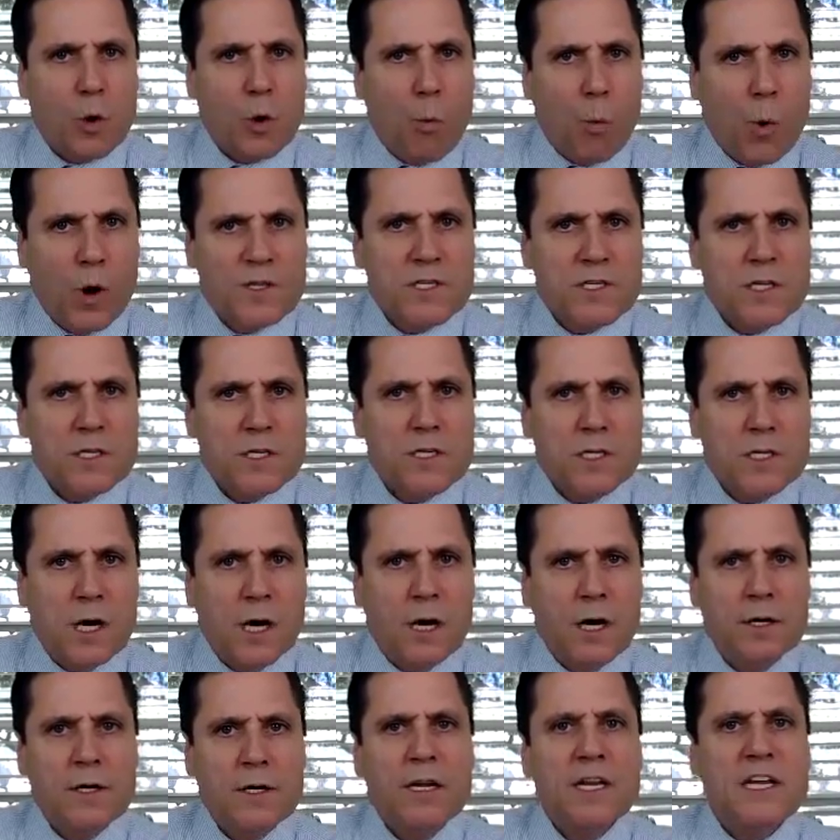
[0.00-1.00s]
once it's
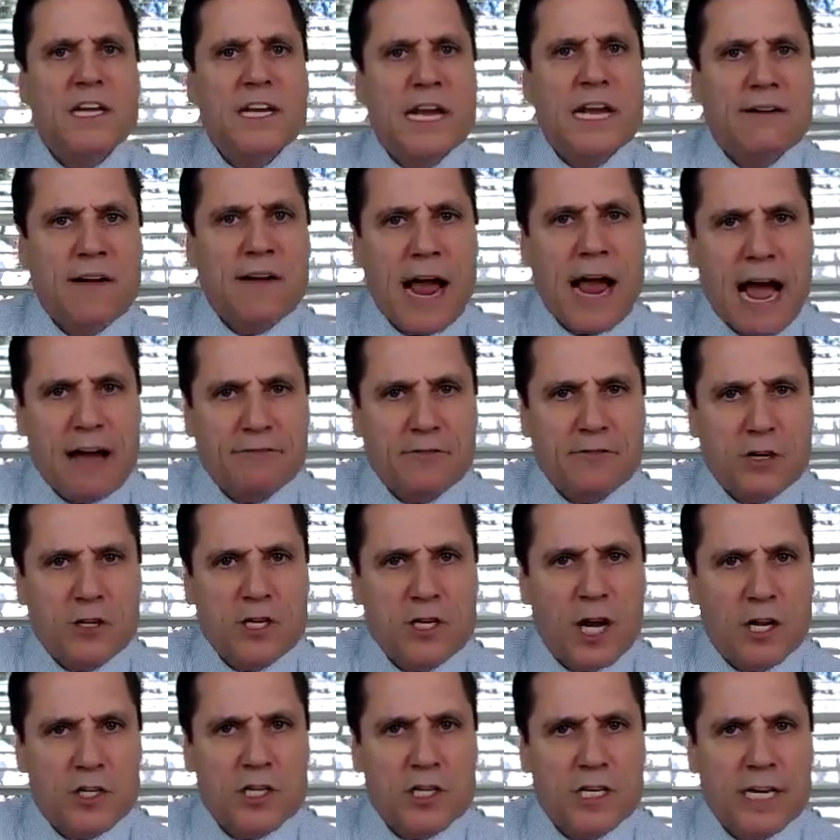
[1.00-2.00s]
done, you never have to
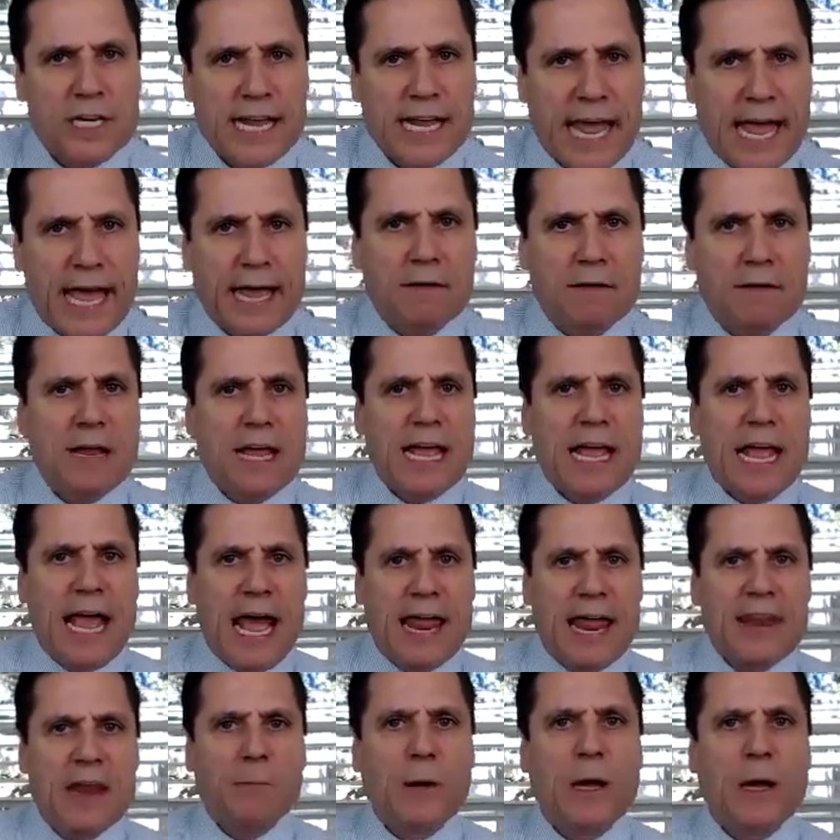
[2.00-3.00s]
touch it again,
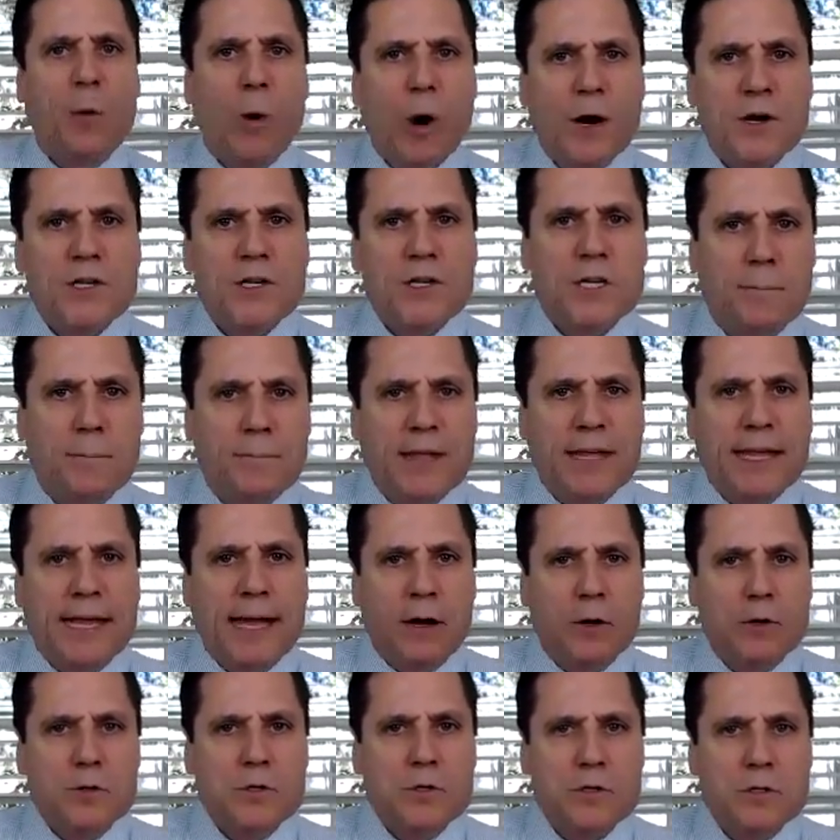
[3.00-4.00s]
and then we go on to something
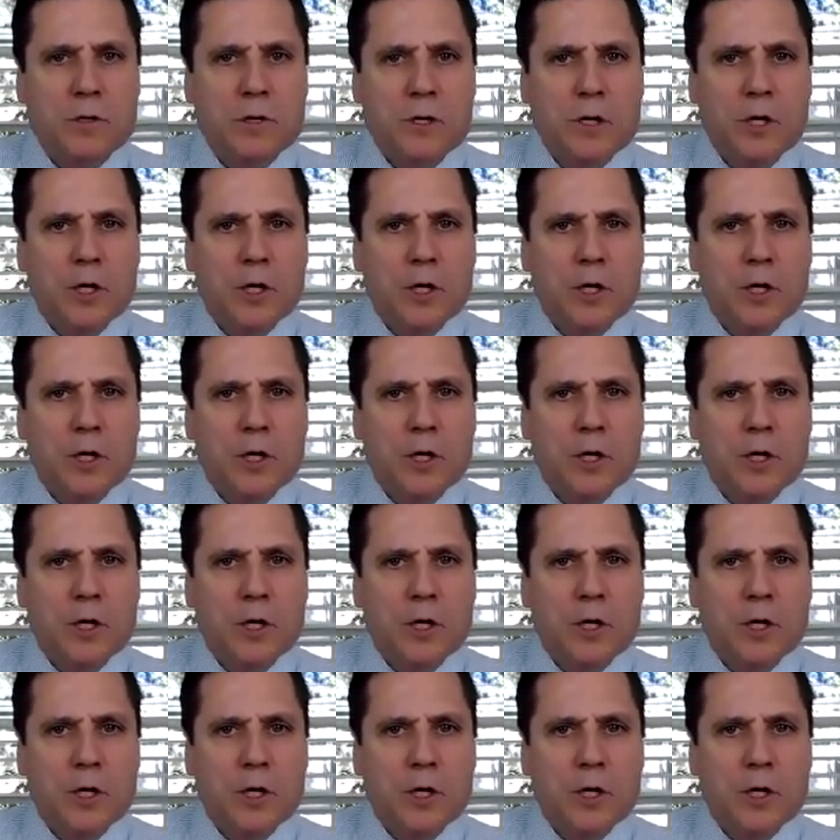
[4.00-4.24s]
else.